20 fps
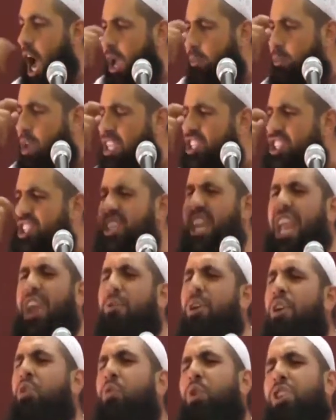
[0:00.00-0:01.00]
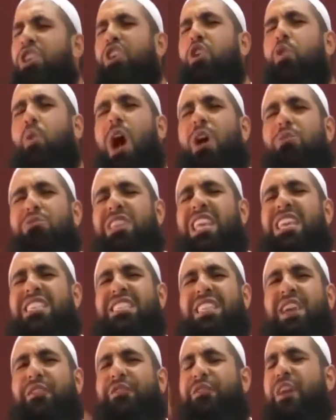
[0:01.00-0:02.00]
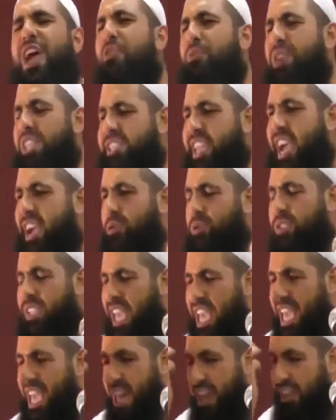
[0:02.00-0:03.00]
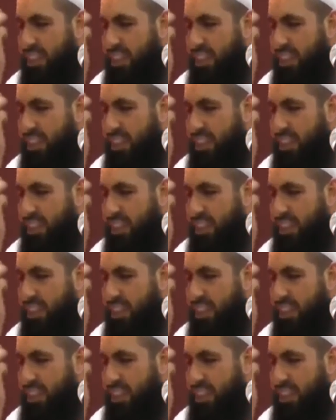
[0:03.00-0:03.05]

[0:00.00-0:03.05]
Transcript: I'm not sharing with you Walt Disney fairy tales.